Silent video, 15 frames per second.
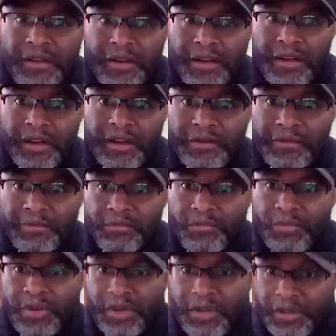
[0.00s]

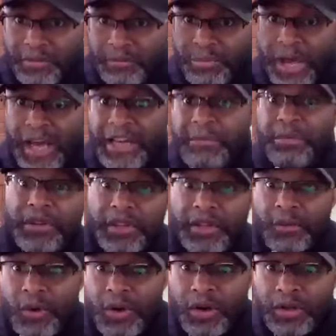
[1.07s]

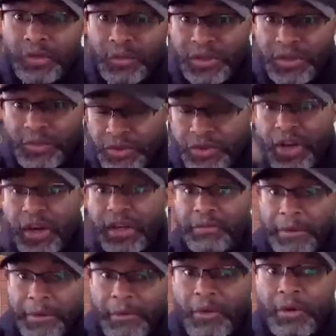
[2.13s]
bodybuilding world, which we'll talk a
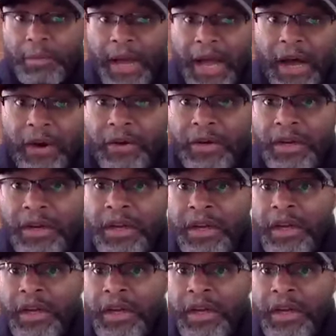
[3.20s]
little bit more about.